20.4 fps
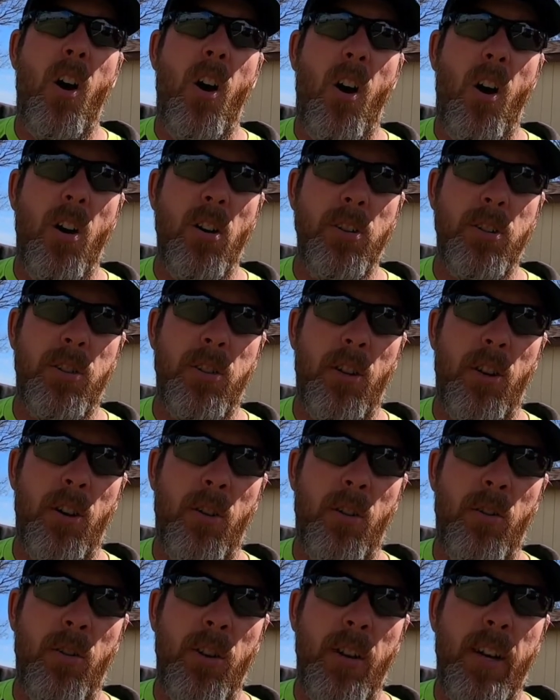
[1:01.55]

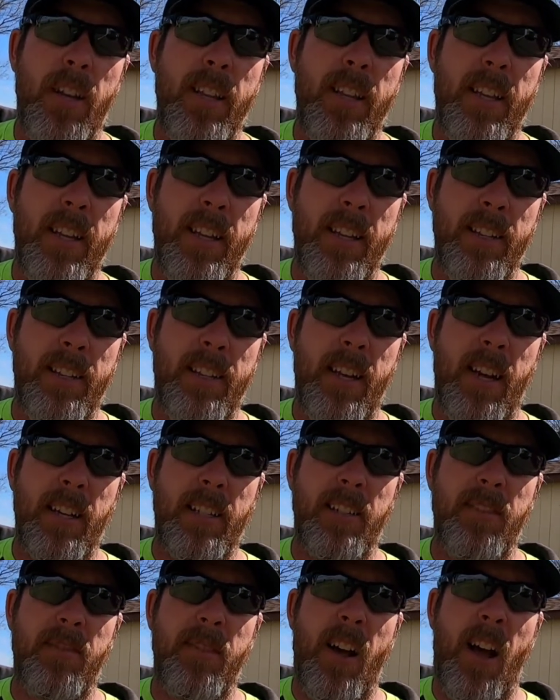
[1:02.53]
Also, the
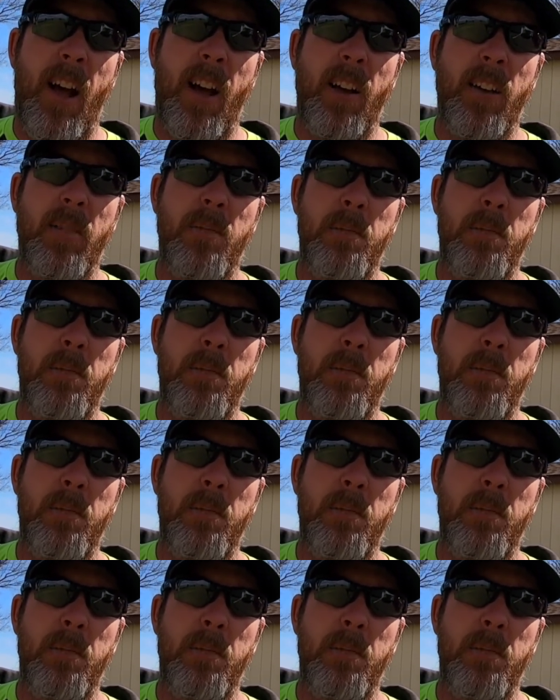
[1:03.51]
insects have not